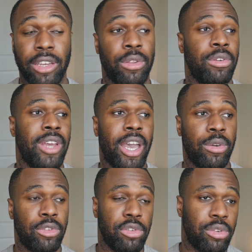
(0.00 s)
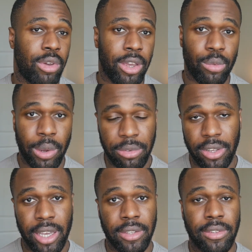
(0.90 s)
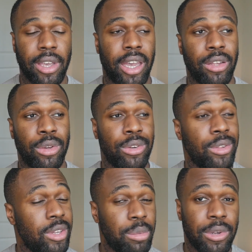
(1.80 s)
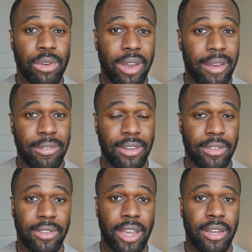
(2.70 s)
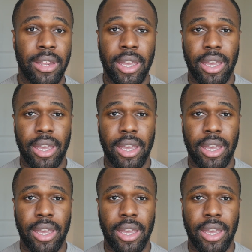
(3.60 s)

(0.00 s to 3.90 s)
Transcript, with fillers: I learned how to create websites, I learned a little bit of graphic design,